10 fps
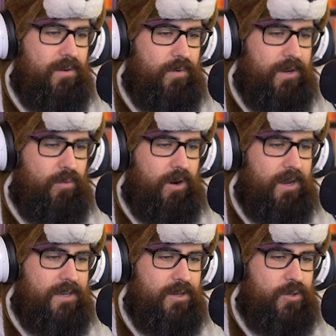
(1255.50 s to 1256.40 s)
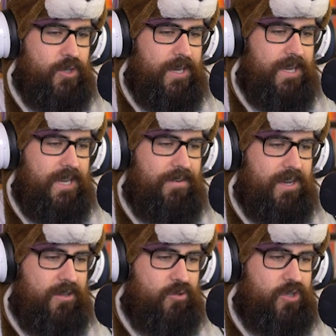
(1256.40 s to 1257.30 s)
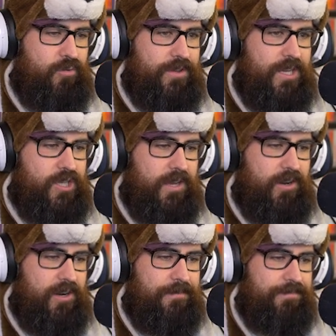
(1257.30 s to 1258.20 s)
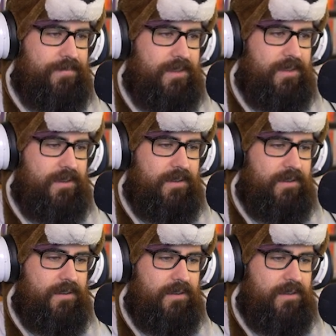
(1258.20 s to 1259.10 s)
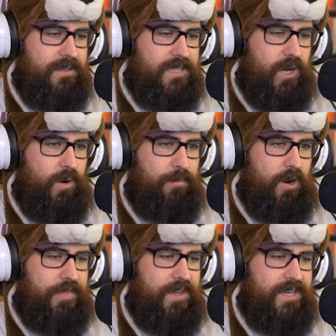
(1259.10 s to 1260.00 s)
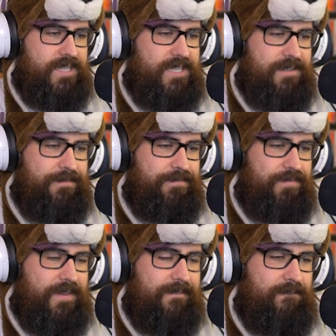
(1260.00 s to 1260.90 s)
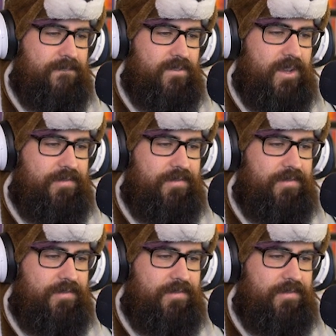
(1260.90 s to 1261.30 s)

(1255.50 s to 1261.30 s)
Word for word: We want you to get even closer with each other. So we brought this. Oh. A